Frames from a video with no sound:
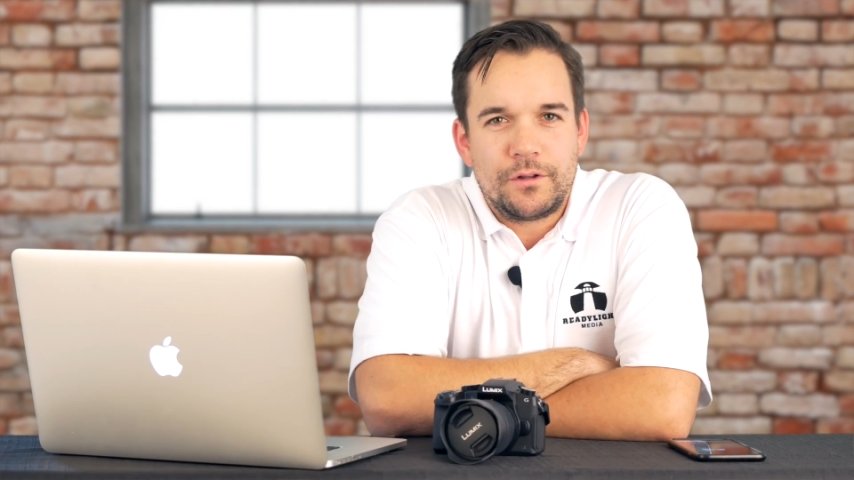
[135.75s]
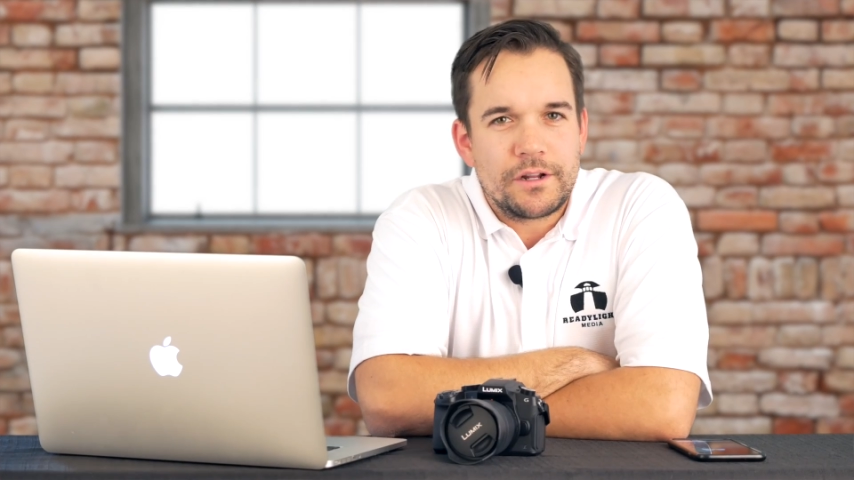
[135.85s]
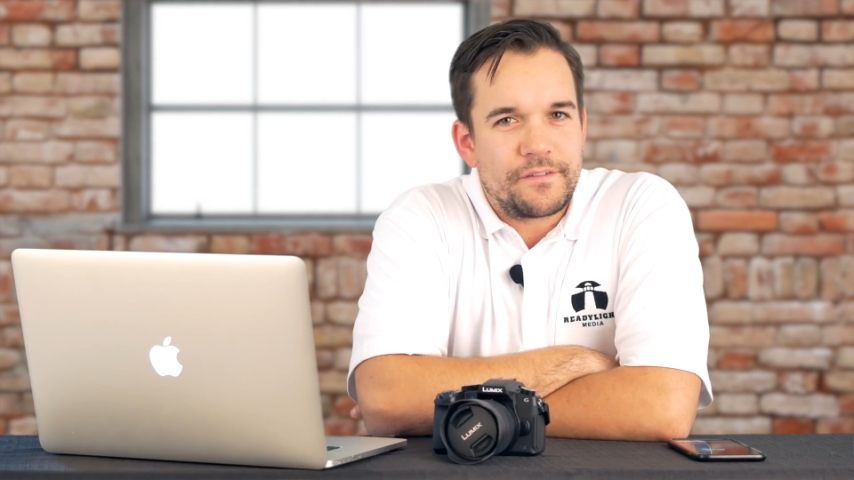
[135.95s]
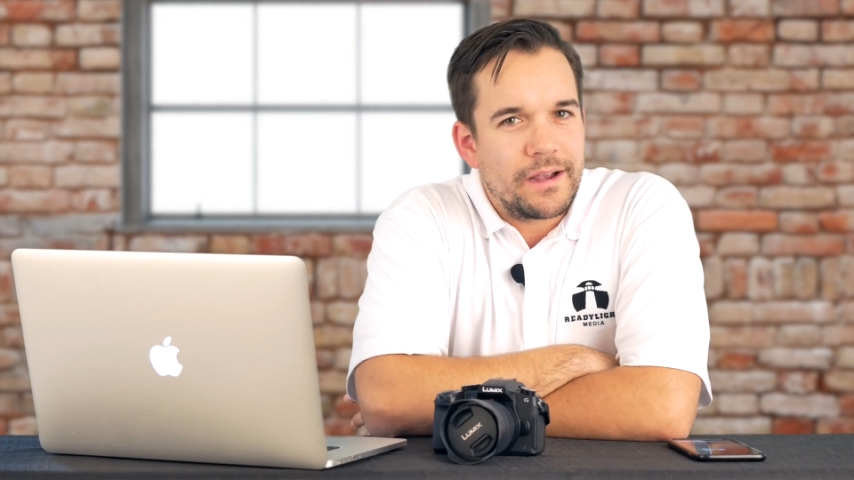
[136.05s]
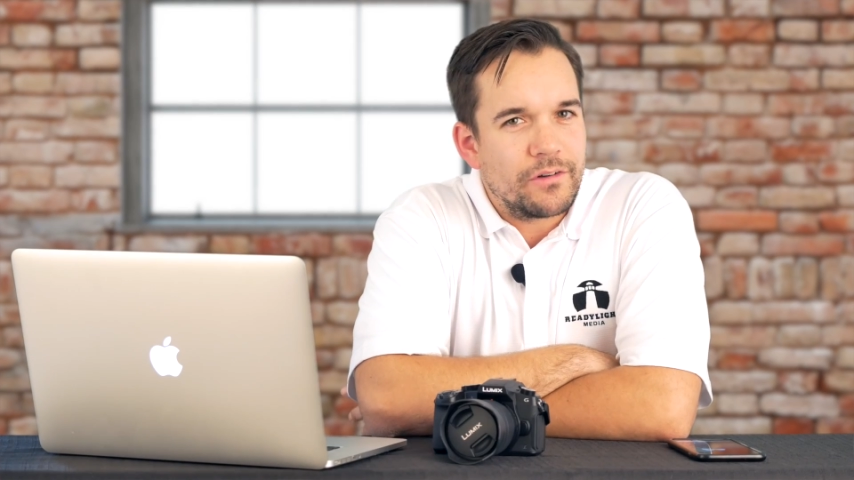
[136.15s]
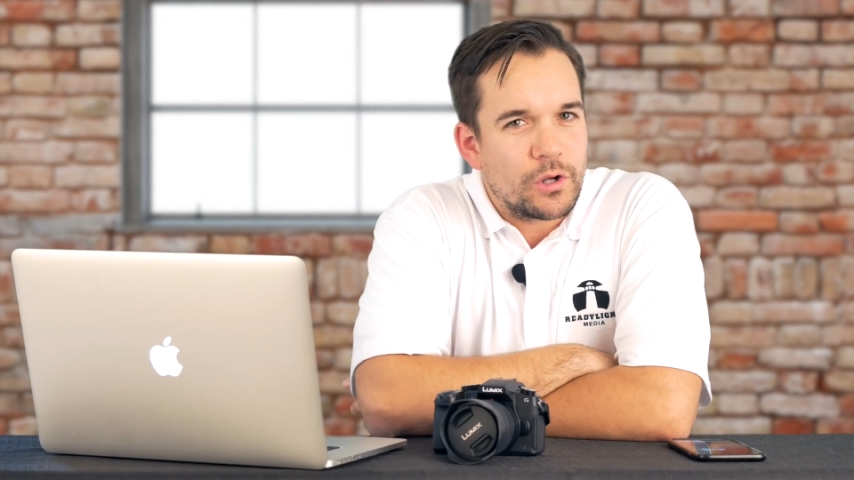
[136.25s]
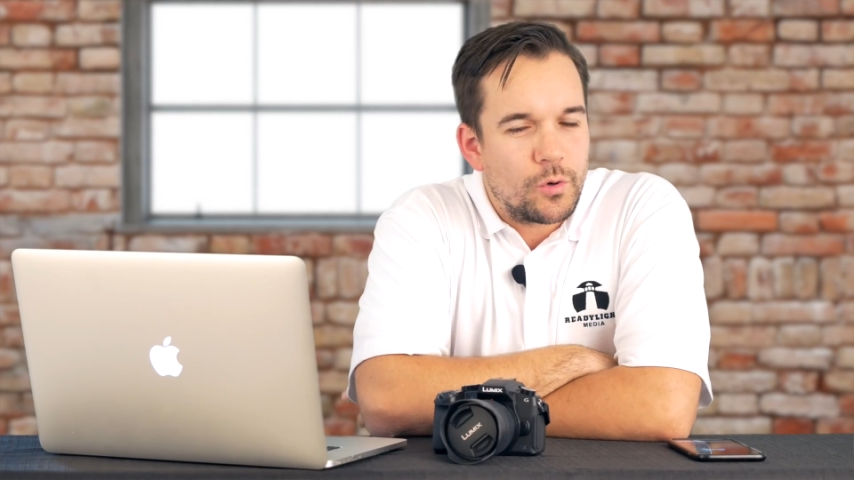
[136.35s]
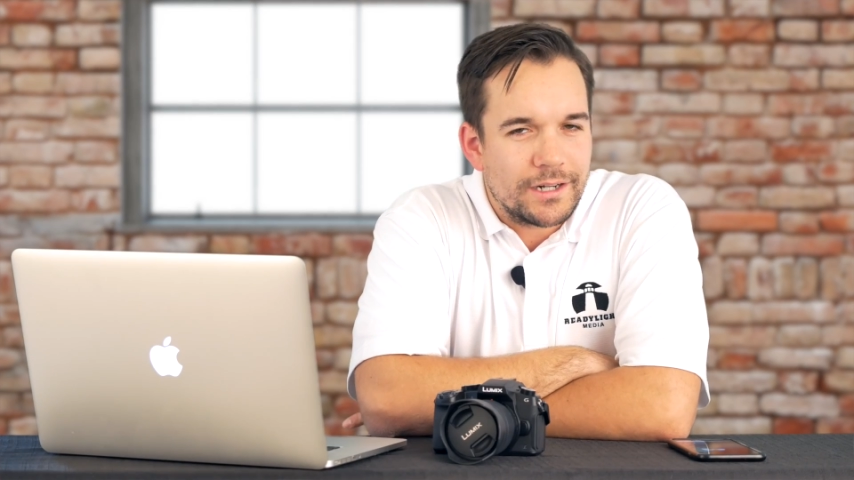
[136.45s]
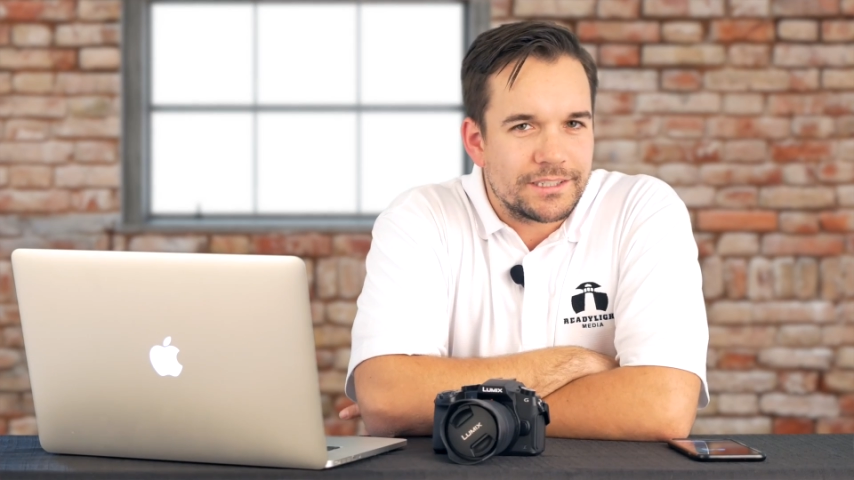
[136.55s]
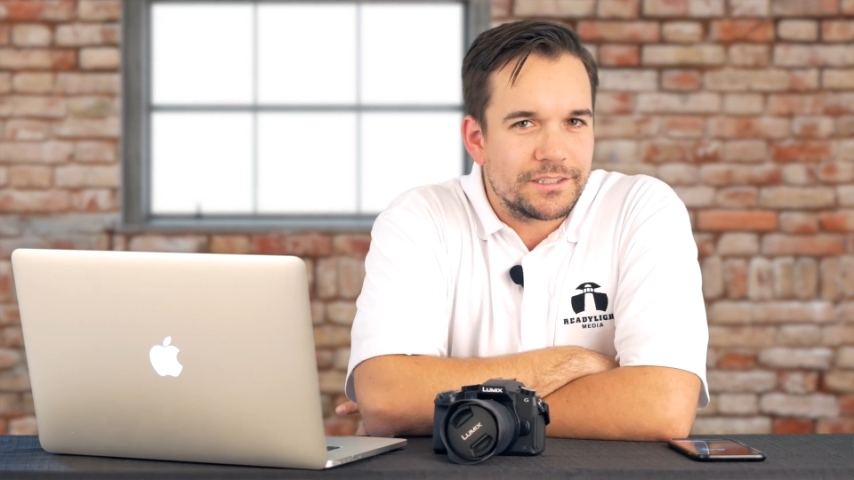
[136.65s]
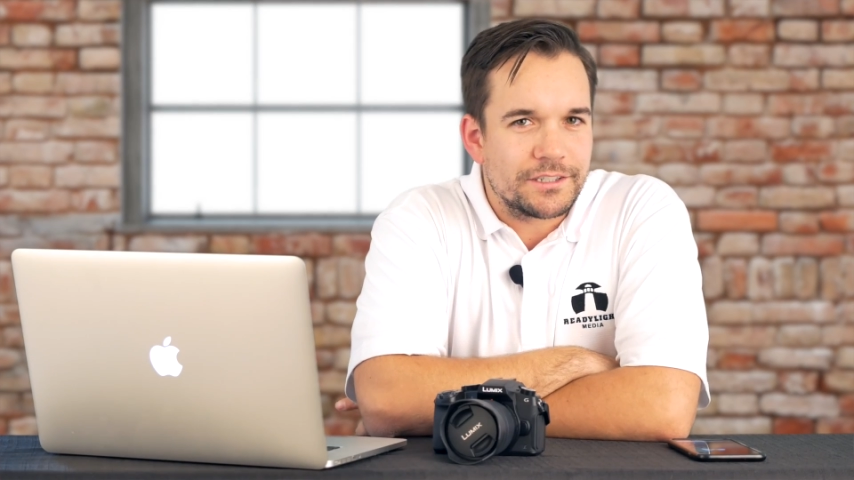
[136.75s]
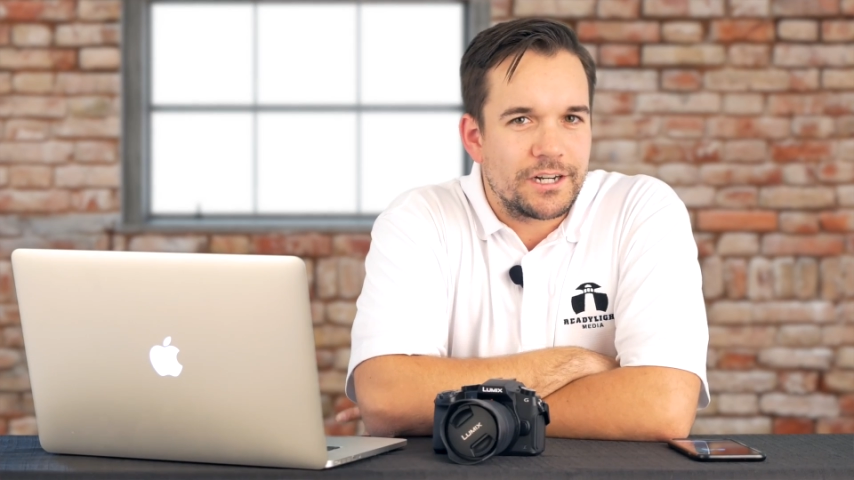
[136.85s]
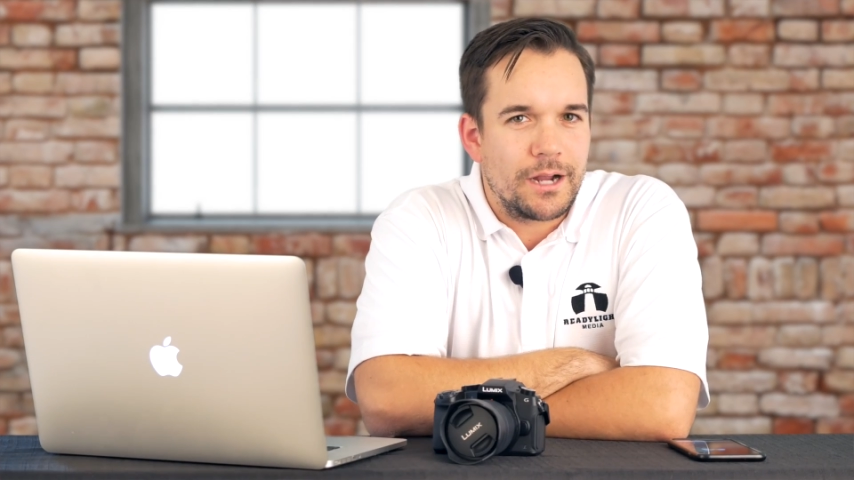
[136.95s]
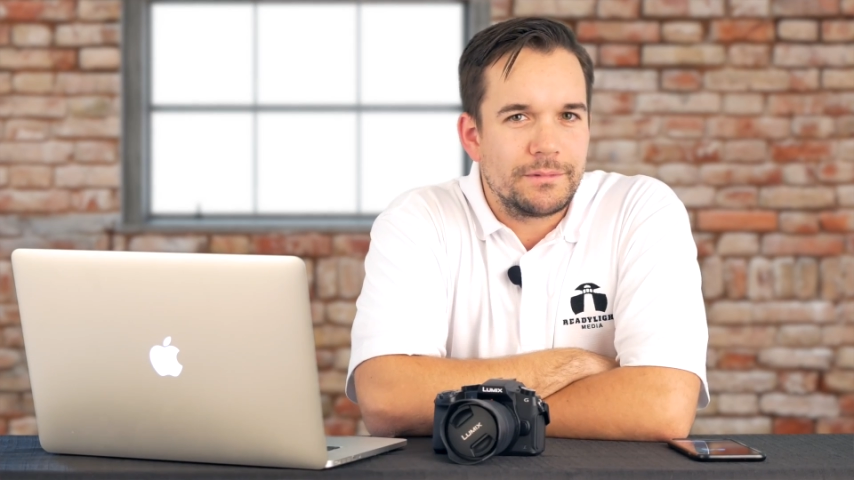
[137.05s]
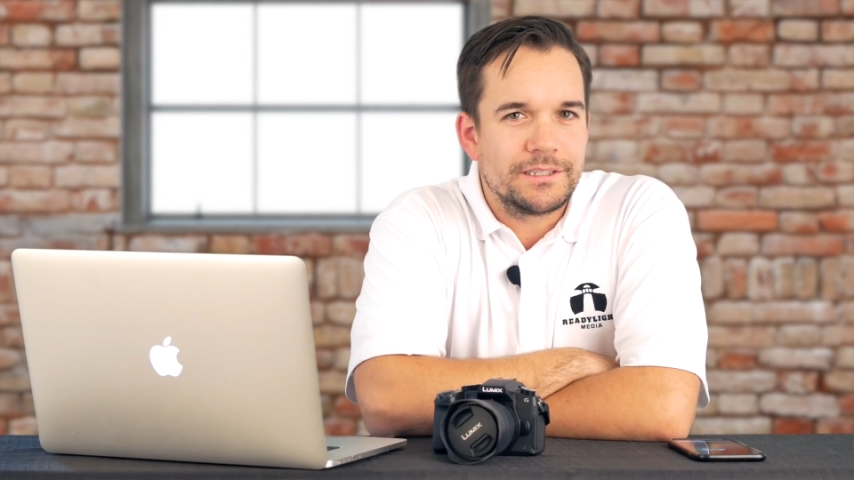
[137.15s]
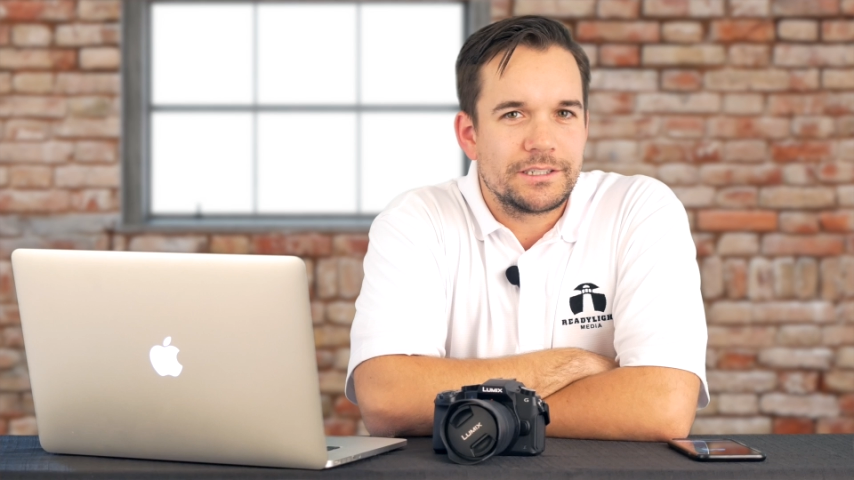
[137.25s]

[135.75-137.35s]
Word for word: and if you have any questions or comments,